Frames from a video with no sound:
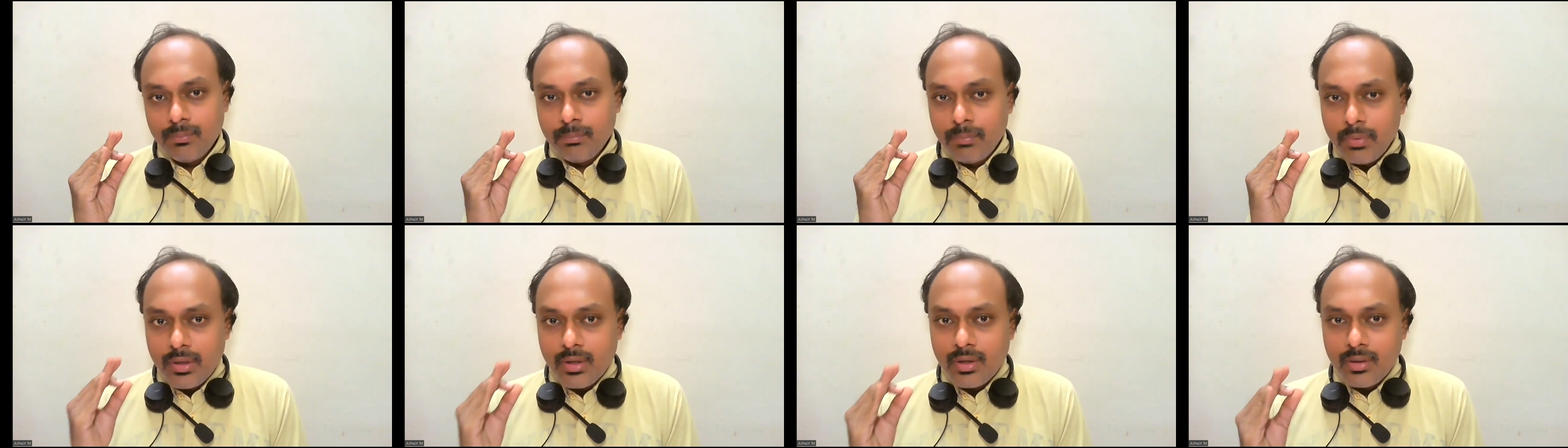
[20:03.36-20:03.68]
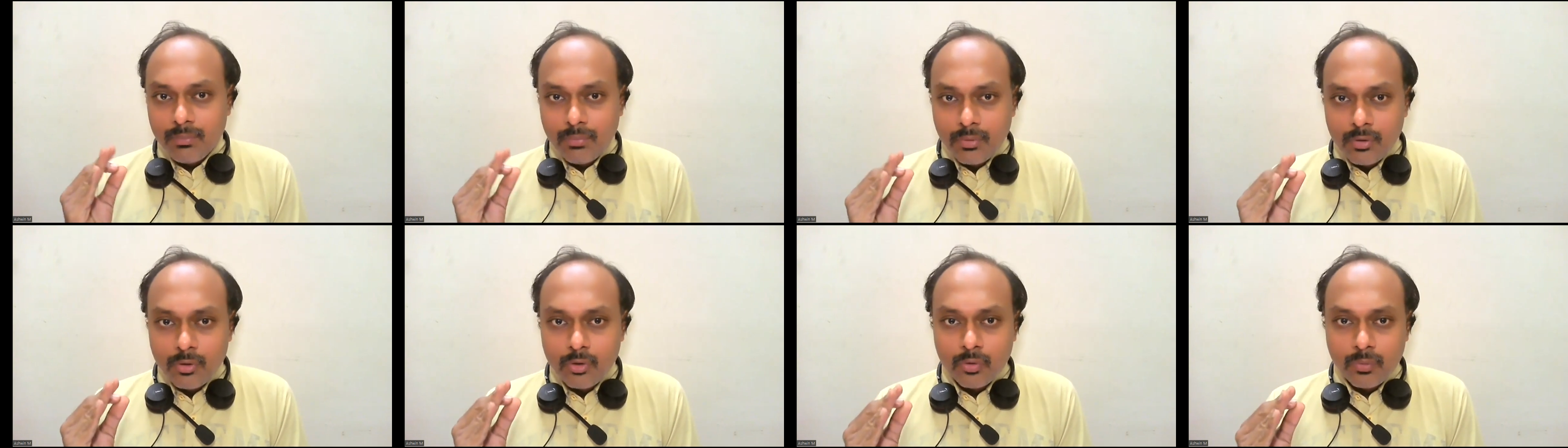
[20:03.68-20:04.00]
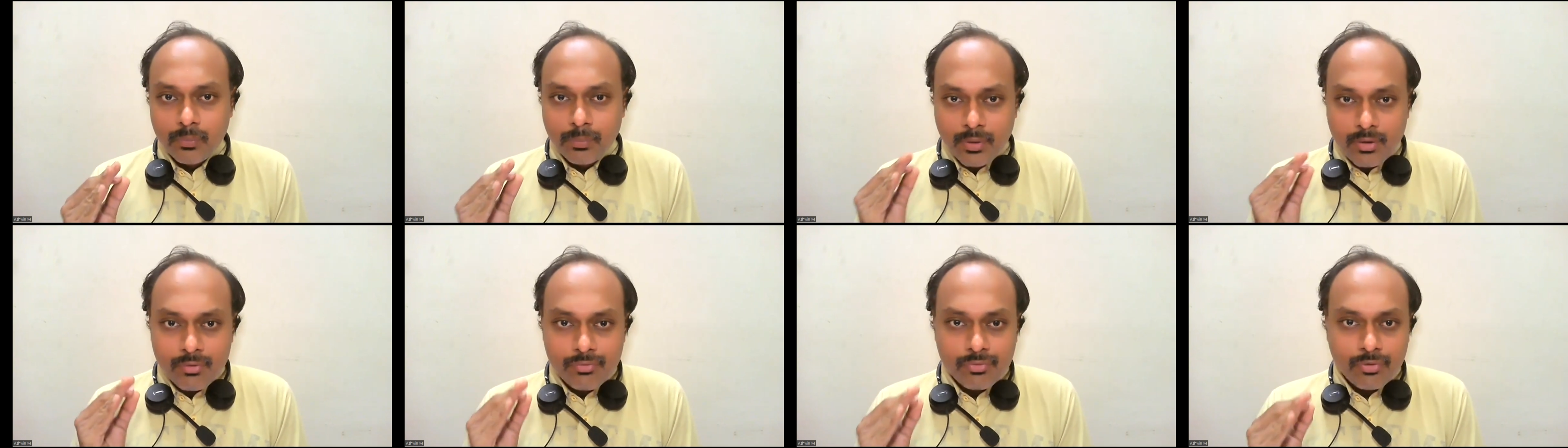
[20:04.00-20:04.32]
be able to
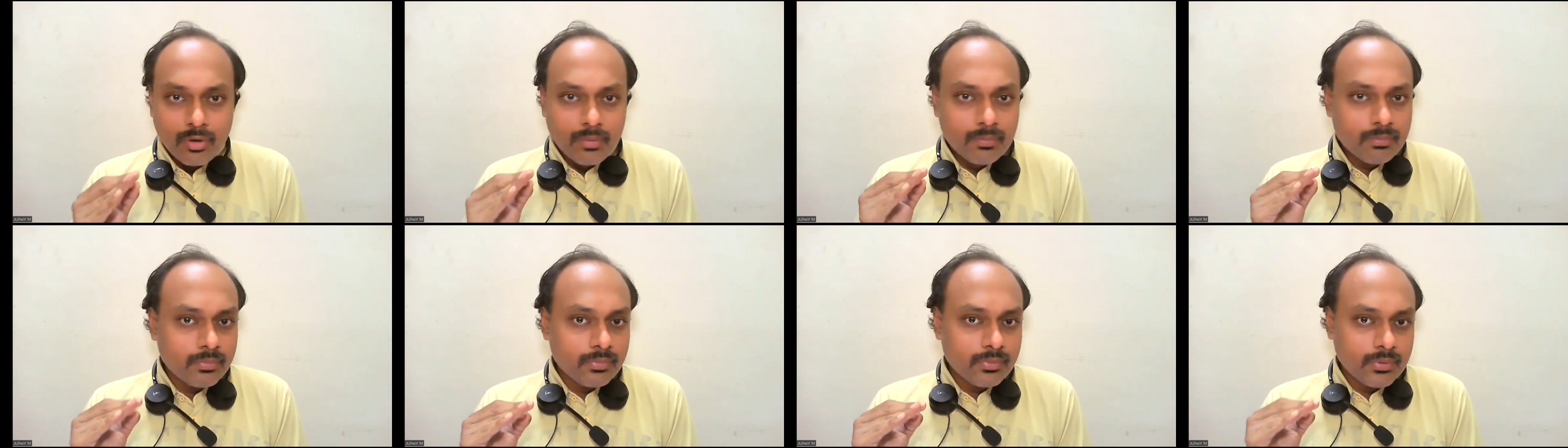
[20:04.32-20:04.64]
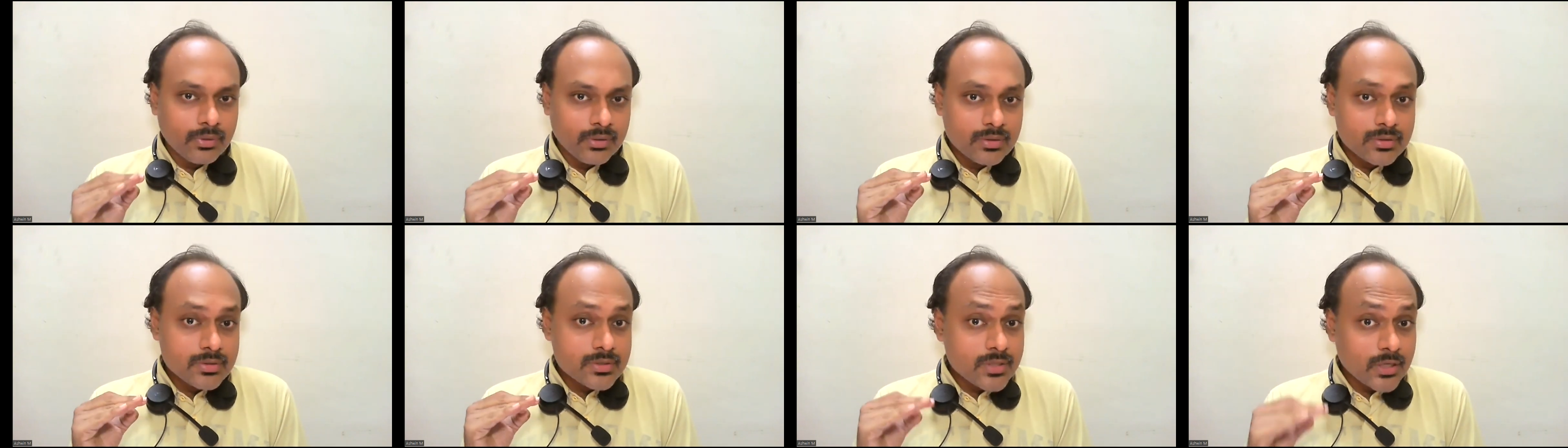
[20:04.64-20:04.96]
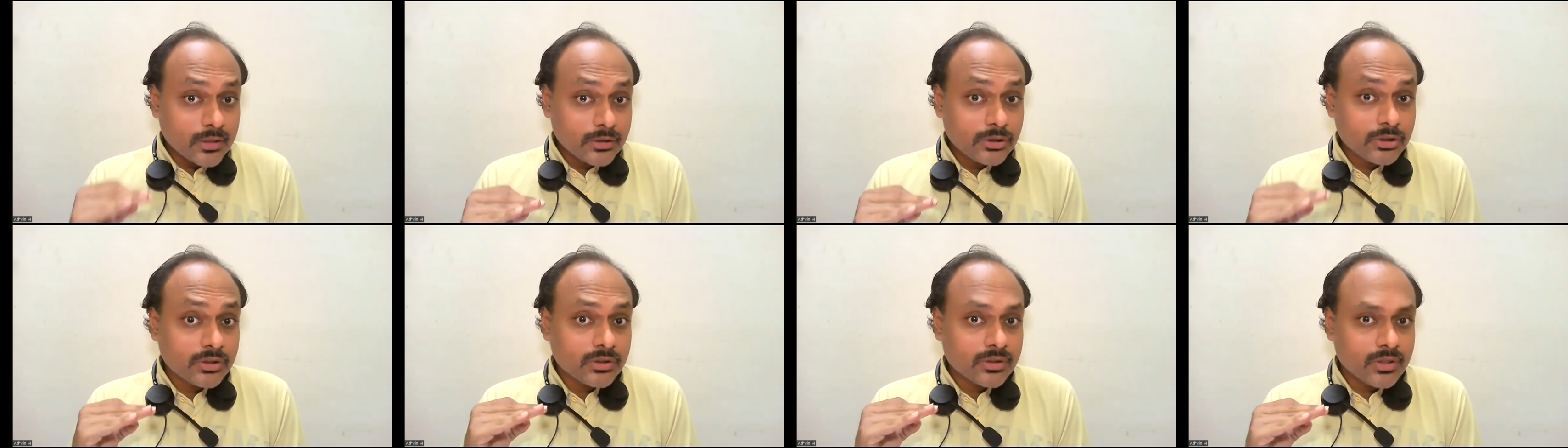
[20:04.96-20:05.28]
perform in
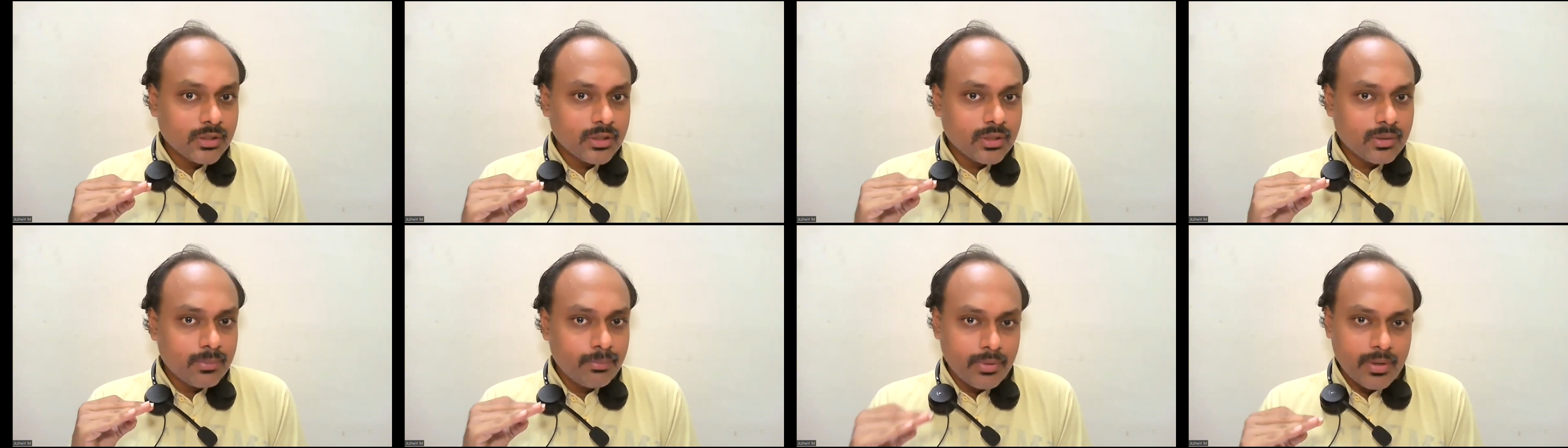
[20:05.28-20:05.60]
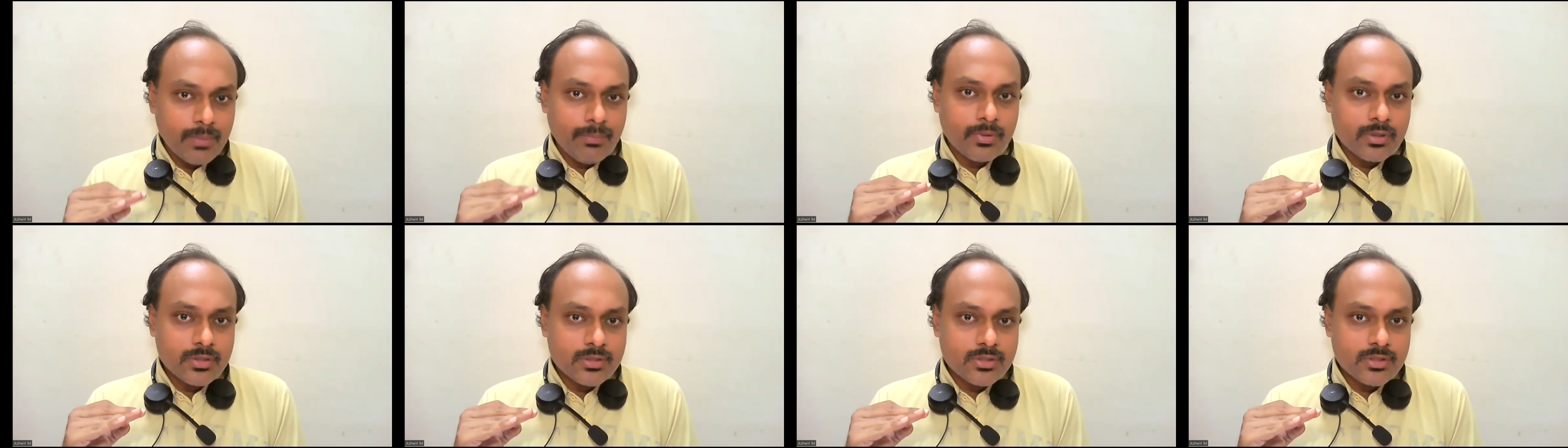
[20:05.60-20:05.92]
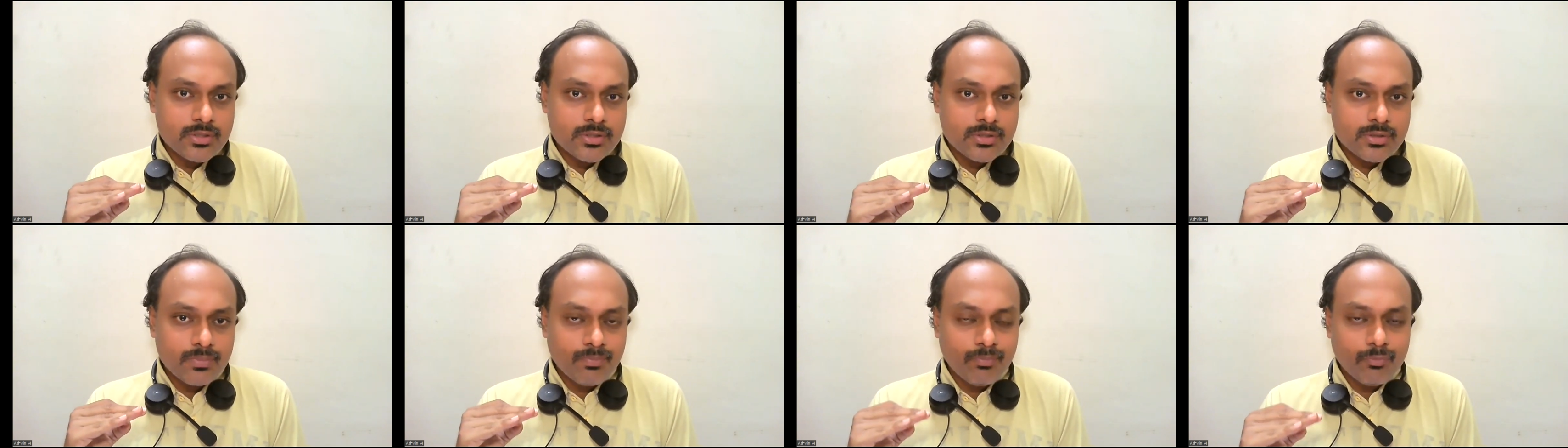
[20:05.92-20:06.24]
such
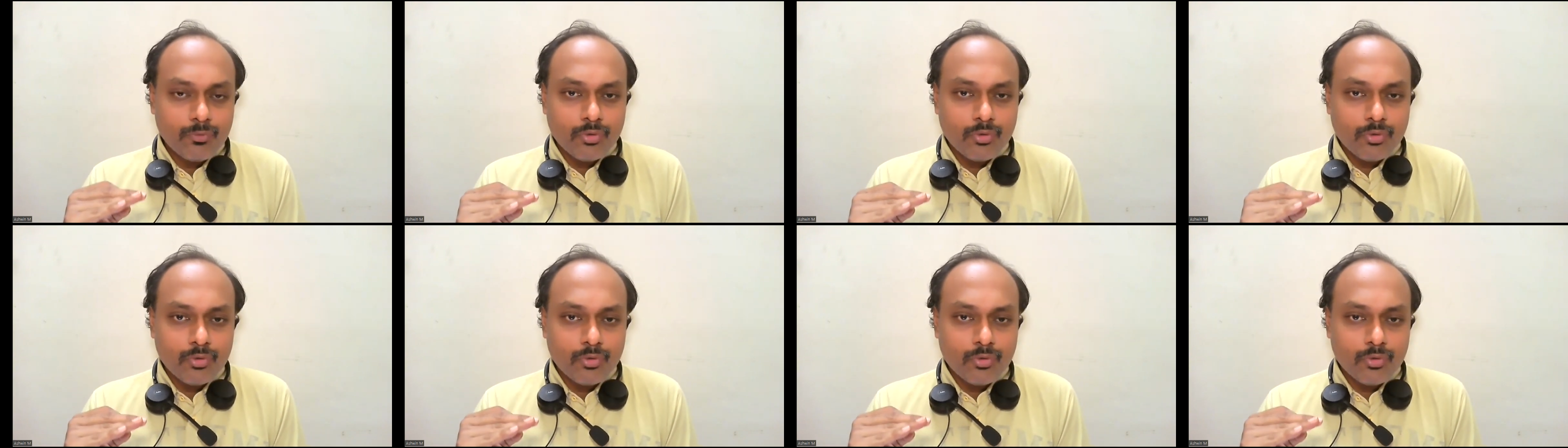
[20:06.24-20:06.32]
papers.